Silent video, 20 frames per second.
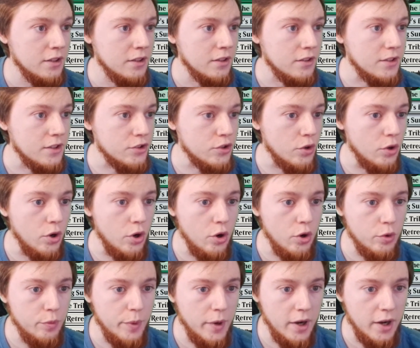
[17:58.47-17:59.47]
Also
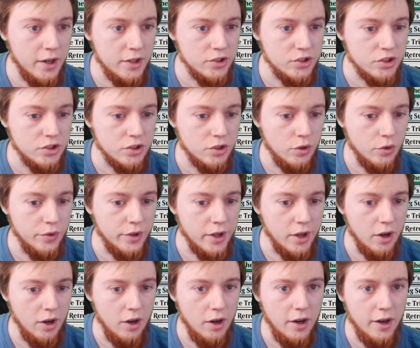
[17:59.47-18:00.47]
Obosh, only
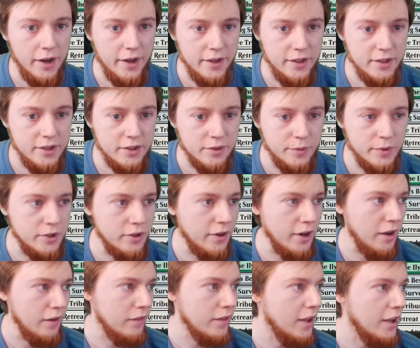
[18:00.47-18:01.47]
odd. We don't
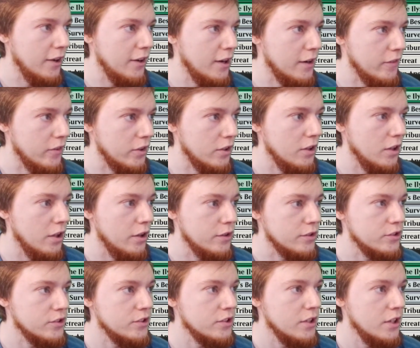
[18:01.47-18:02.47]
have that, not even
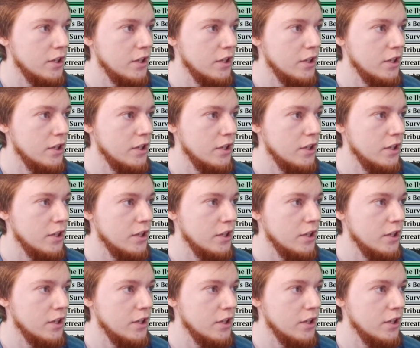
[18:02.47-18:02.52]
close.